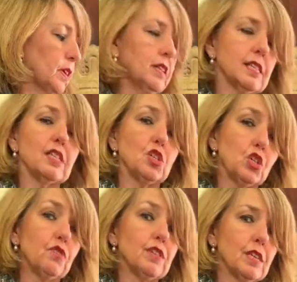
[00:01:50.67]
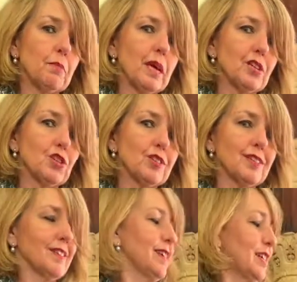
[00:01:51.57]
This is new for some
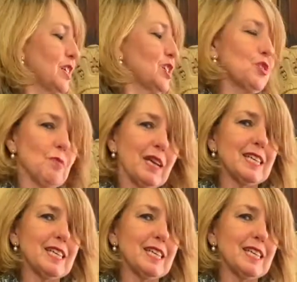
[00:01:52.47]
patients, so you might